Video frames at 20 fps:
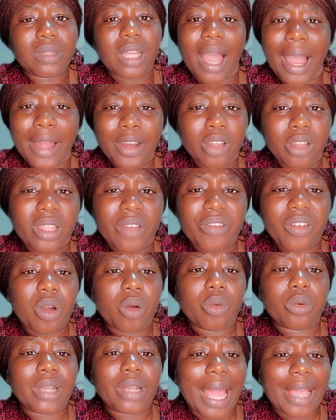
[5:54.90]
And not
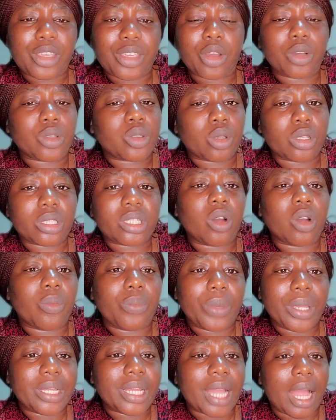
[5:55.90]
everyone will like you on social
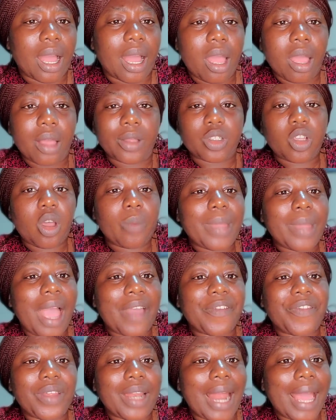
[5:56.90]
media. So me, I
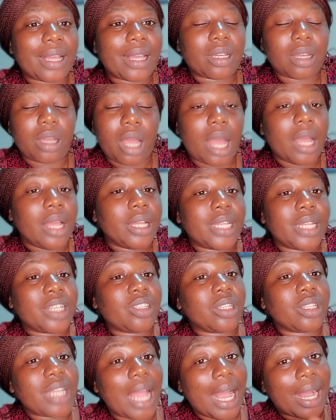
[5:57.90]
feel like there's
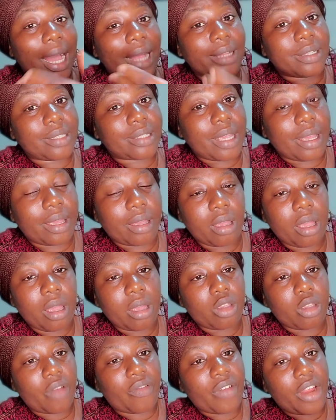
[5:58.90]
nothing I can say.
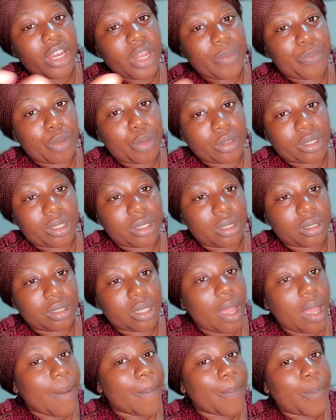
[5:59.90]
You've already posted.
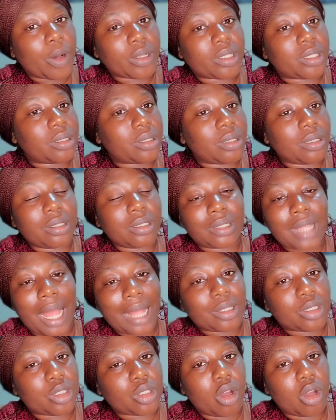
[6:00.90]
But
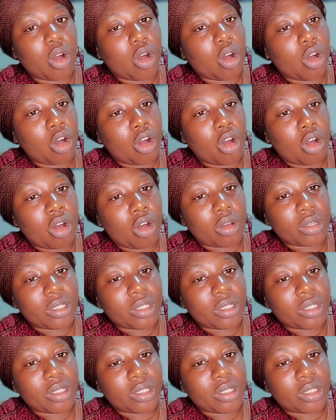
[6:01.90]
that's your,